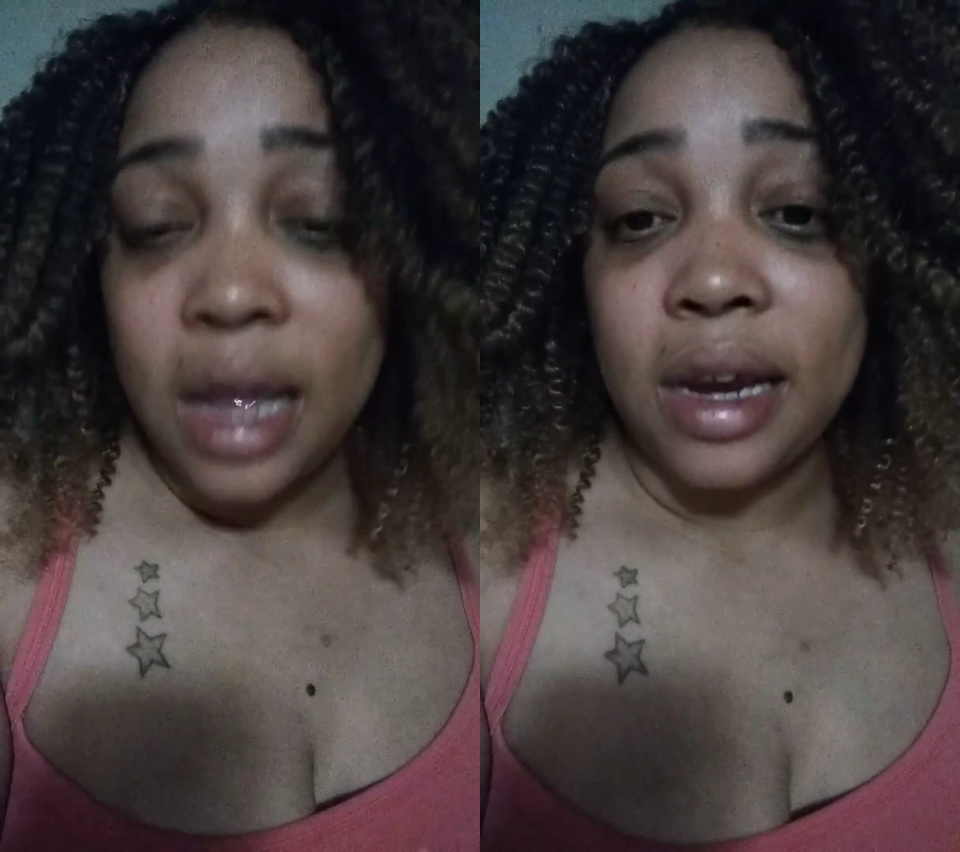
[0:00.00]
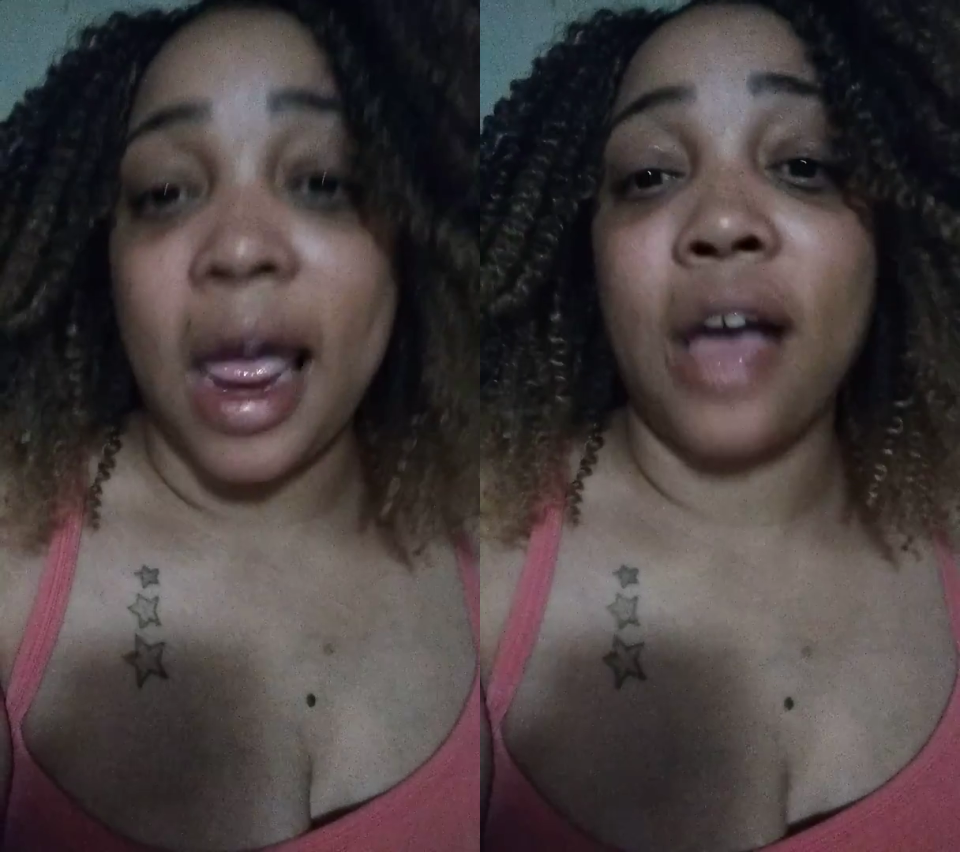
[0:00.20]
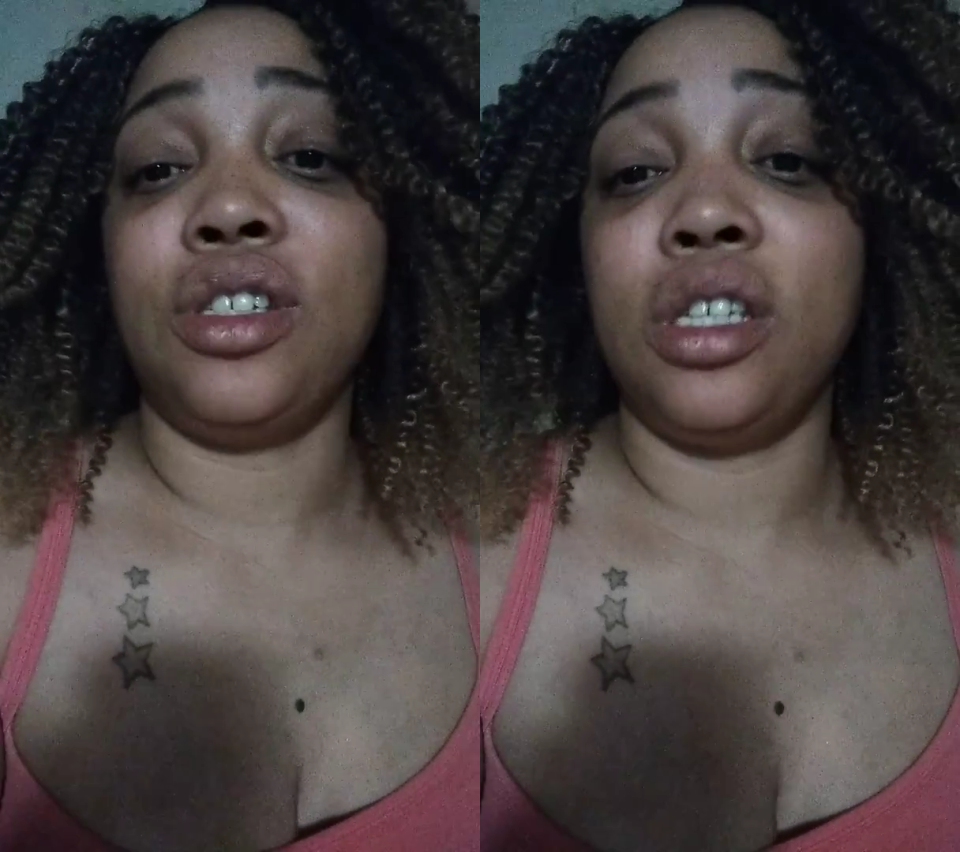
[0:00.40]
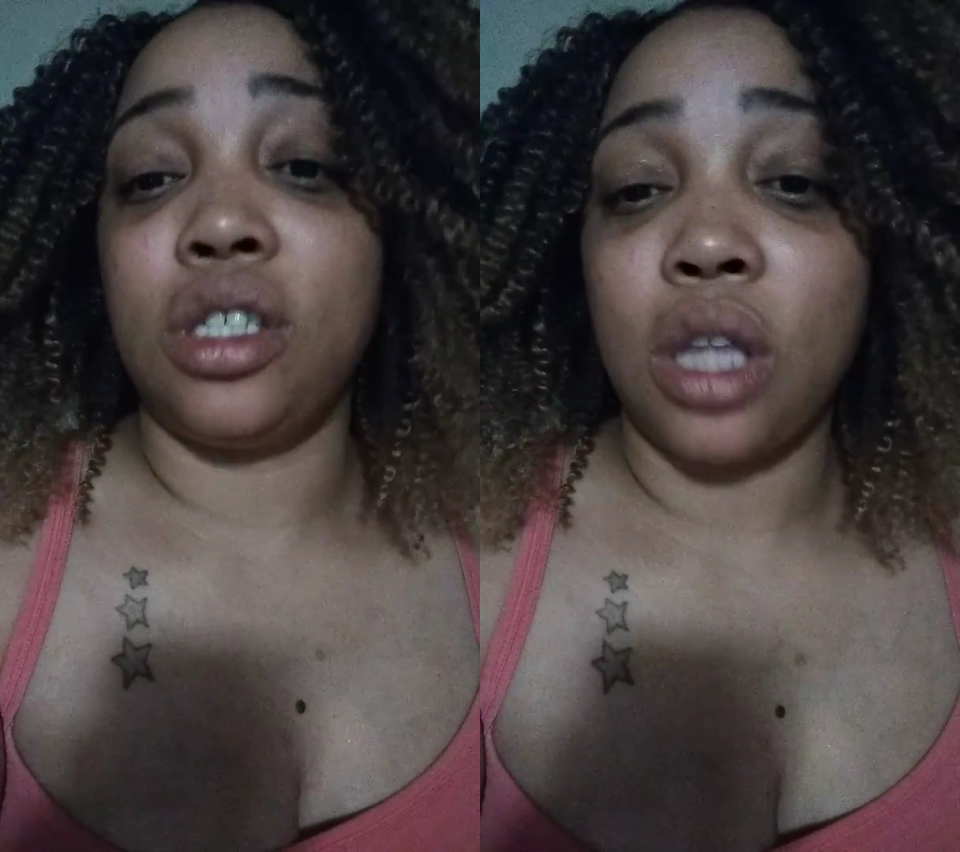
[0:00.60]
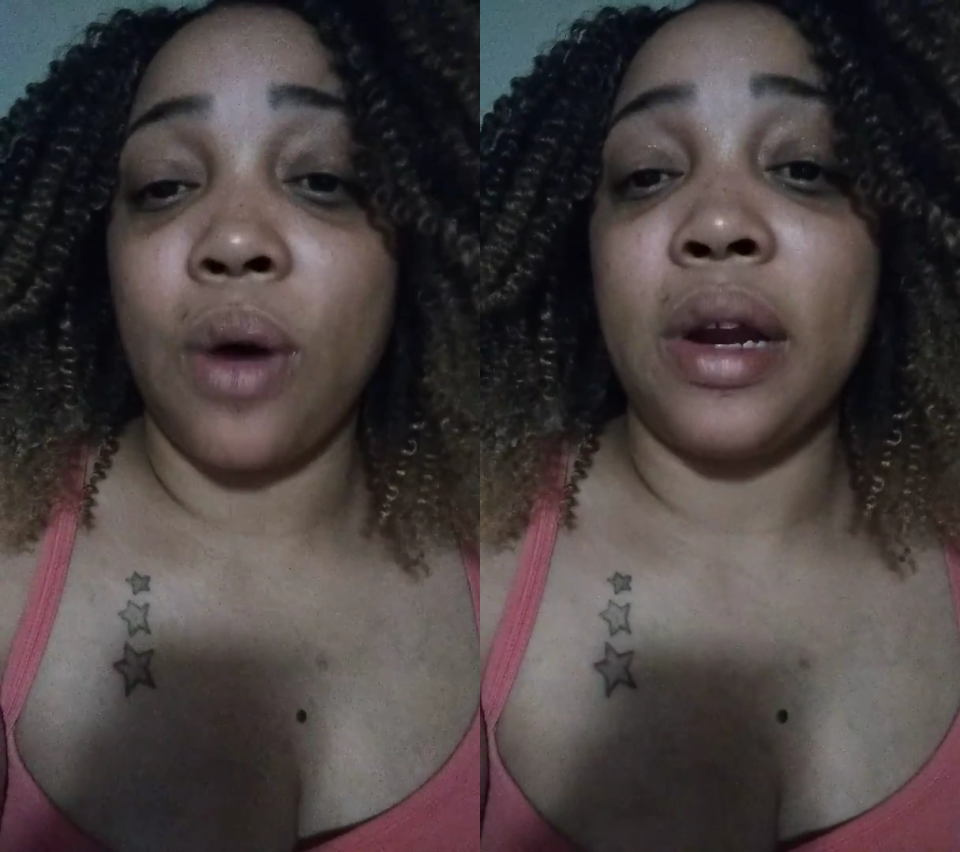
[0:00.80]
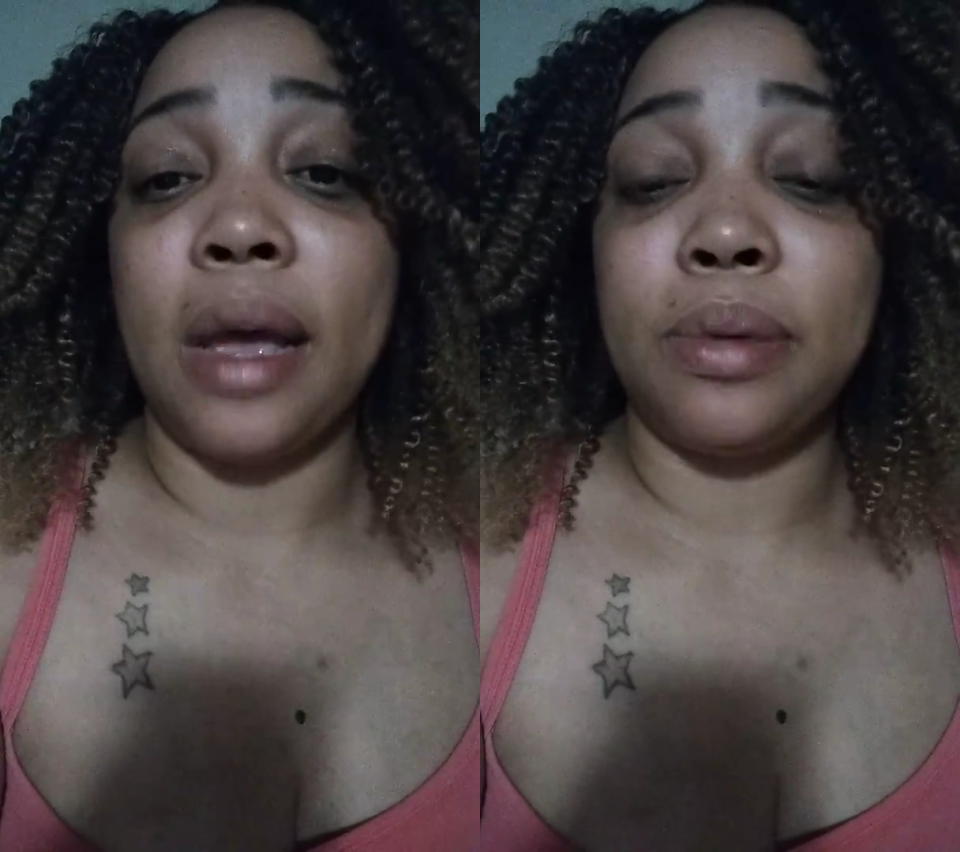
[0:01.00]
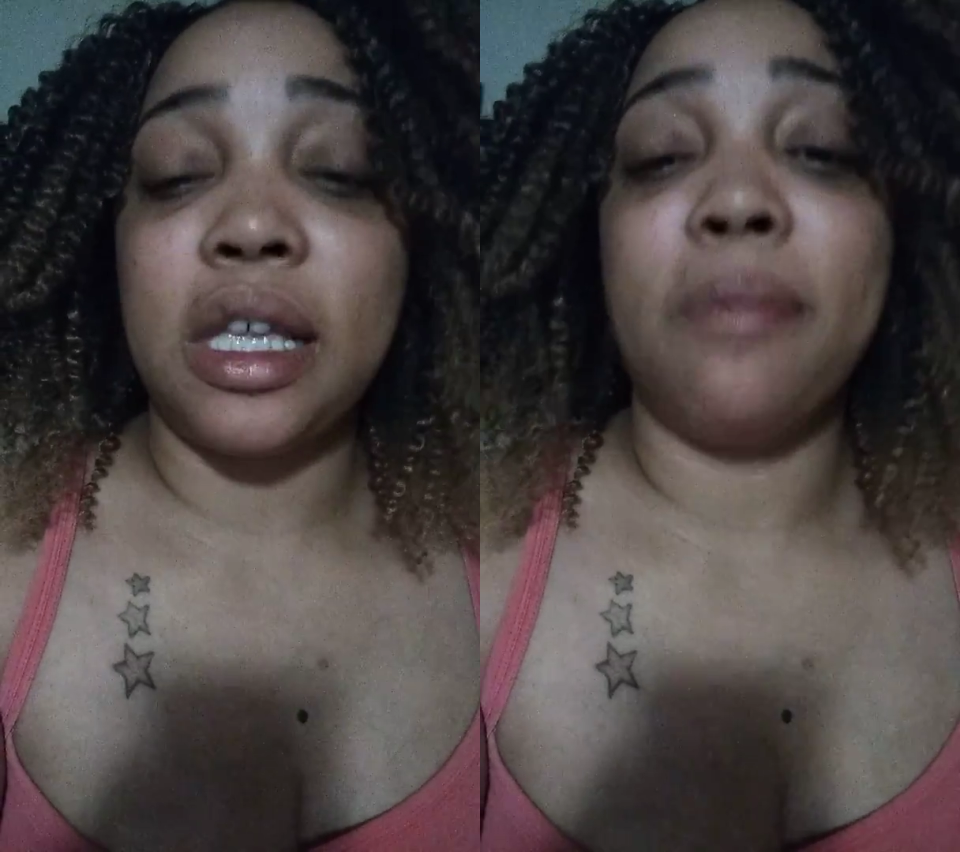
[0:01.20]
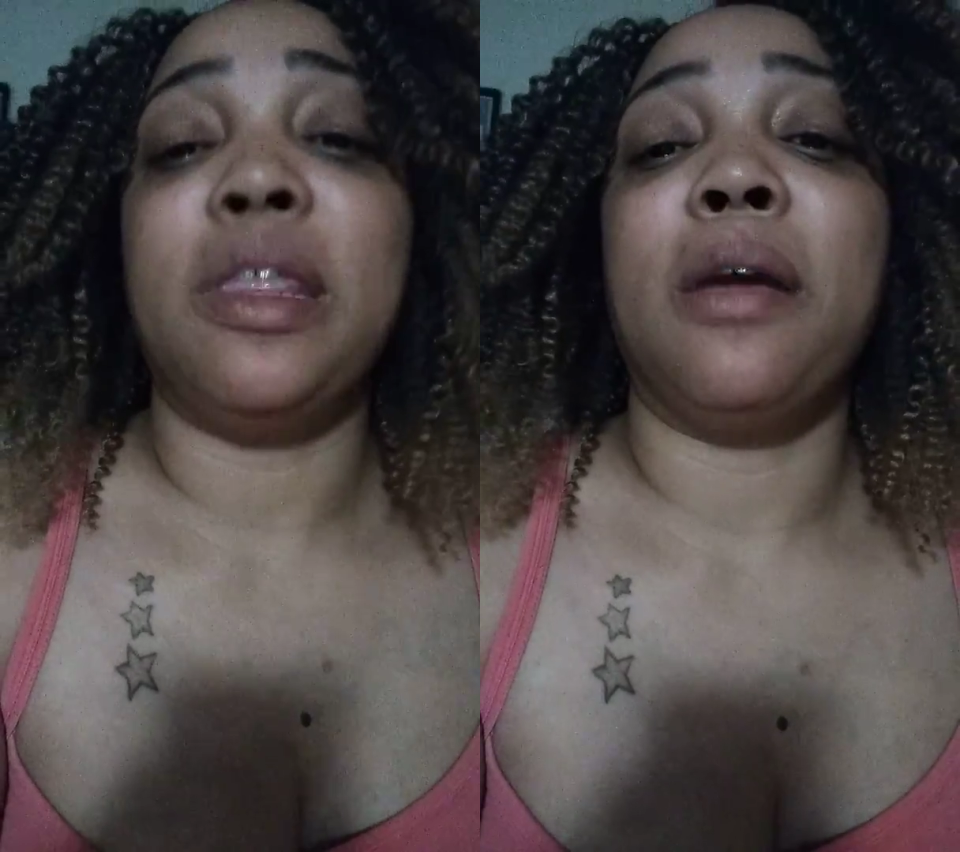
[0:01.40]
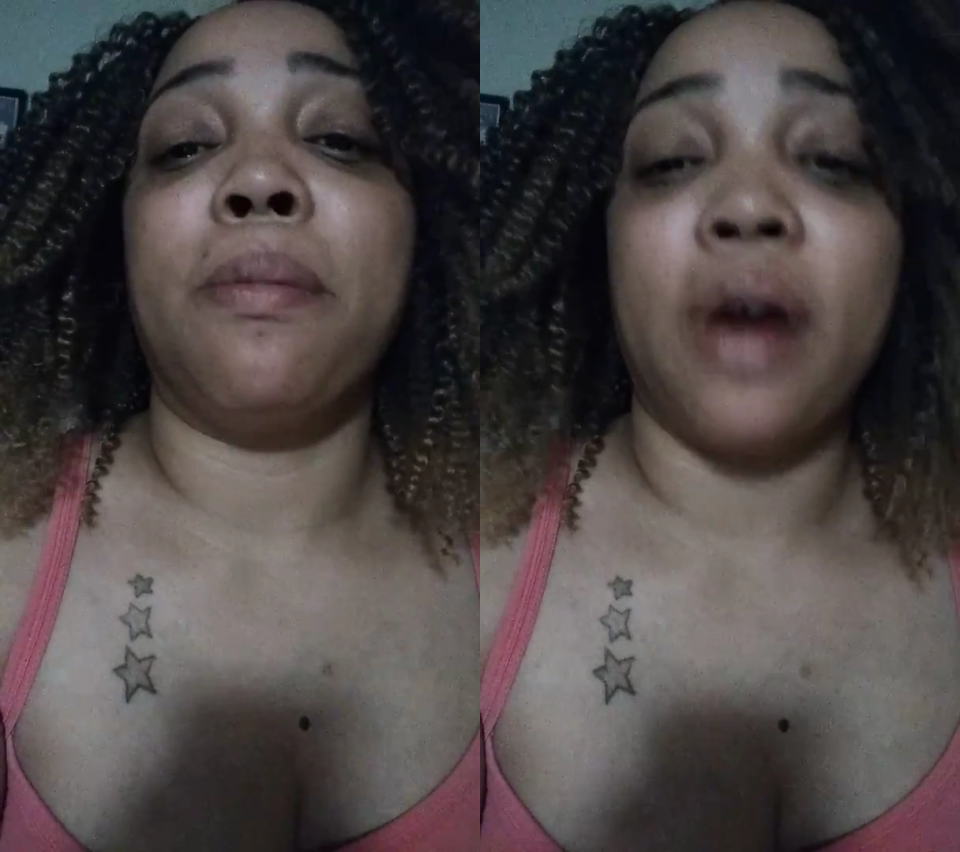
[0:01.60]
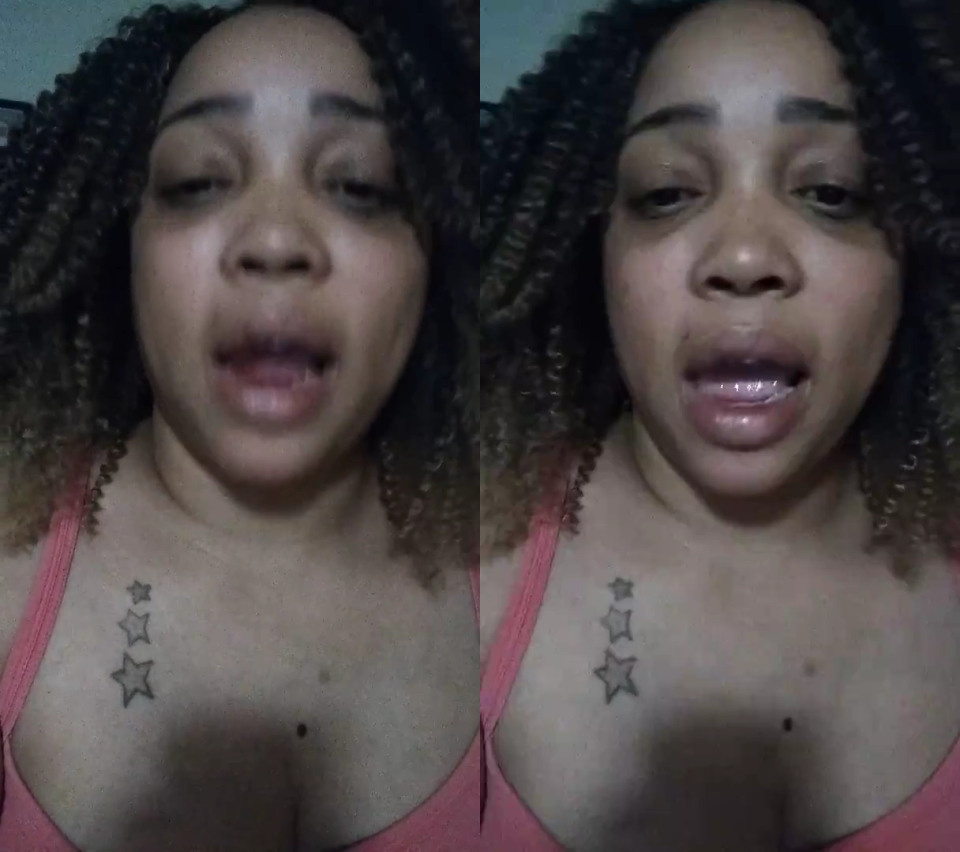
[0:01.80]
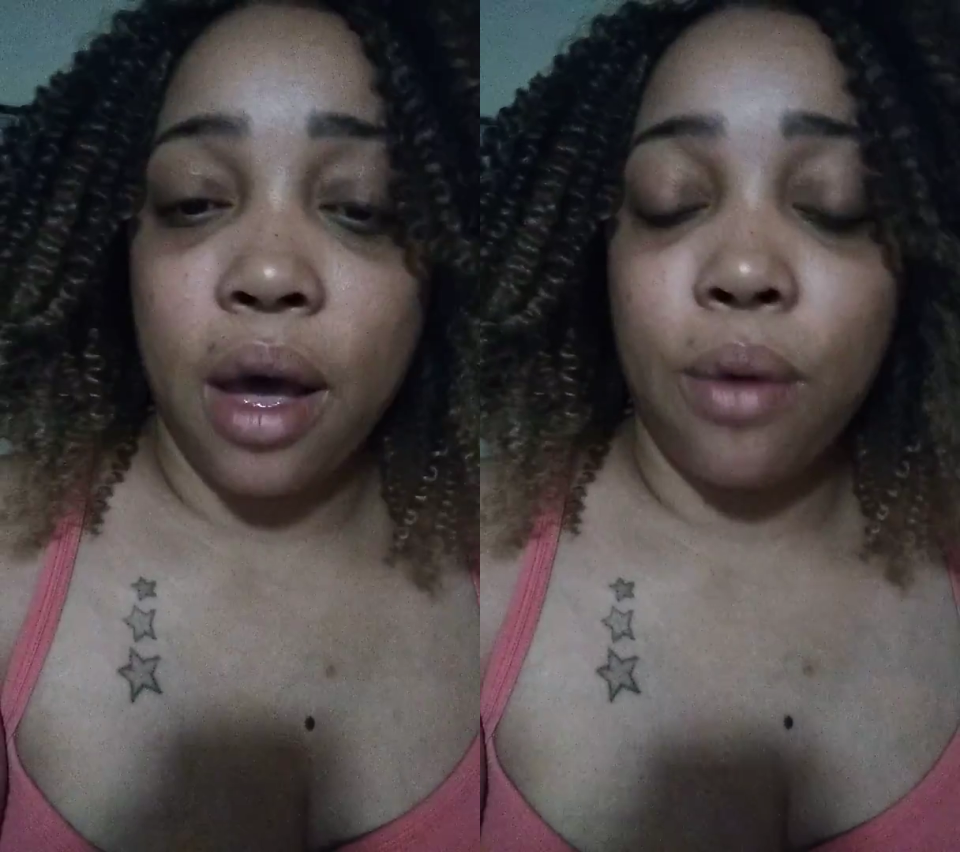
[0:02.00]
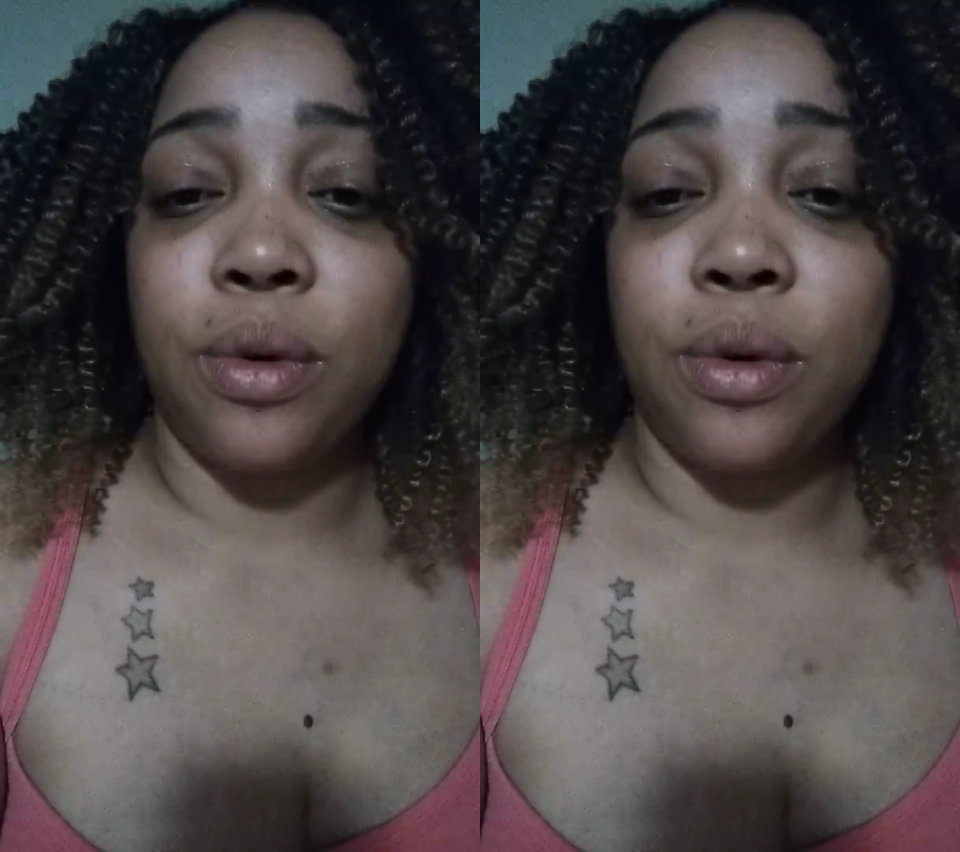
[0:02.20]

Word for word: Now she's throwing up something brown,